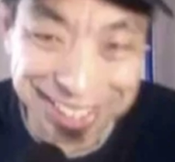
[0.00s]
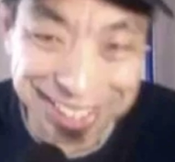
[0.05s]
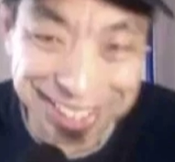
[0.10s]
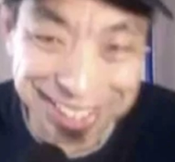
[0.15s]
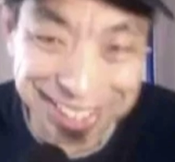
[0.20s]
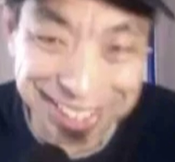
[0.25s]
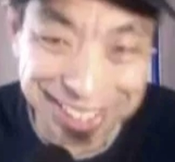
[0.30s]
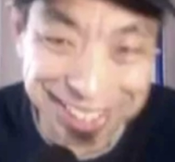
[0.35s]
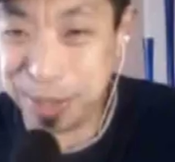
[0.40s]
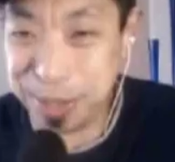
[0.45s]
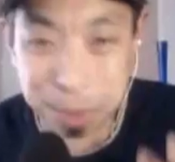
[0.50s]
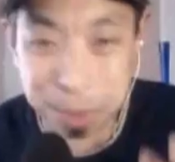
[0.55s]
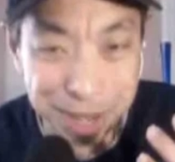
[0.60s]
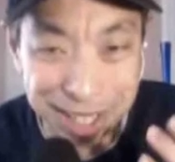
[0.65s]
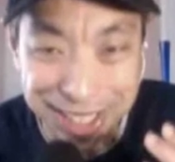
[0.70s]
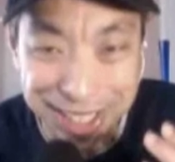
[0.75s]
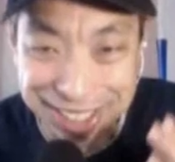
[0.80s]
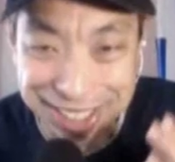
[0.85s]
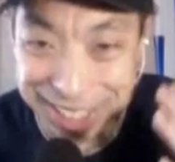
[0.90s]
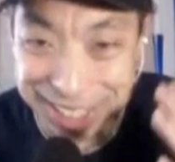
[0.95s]
So, you know, we're
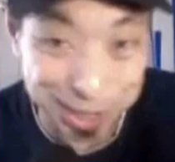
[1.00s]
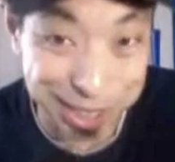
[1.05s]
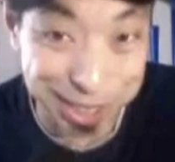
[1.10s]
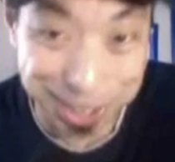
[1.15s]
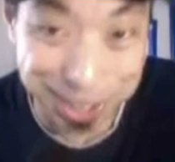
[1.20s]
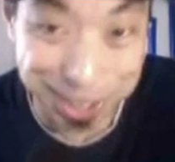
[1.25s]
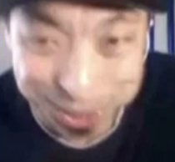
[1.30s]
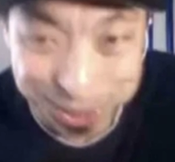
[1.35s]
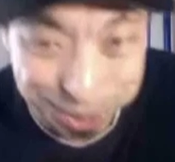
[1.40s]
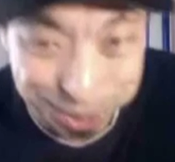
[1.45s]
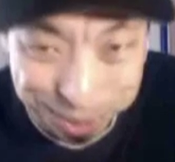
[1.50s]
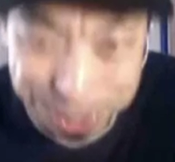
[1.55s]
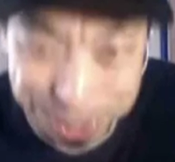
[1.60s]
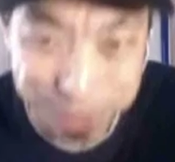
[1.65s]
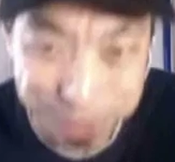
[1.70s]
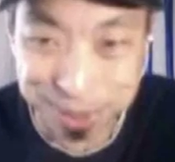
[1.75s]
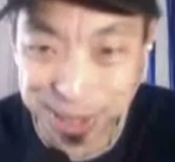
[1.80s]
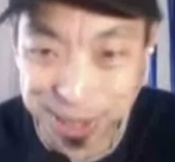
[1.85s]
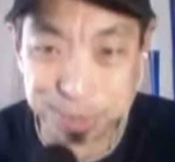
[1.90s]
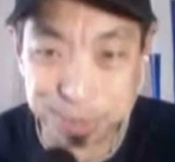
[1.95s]
probably 6 years away
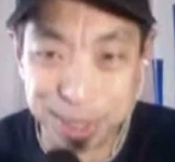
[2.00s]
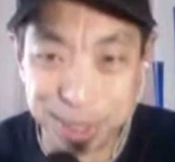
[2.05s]
from this.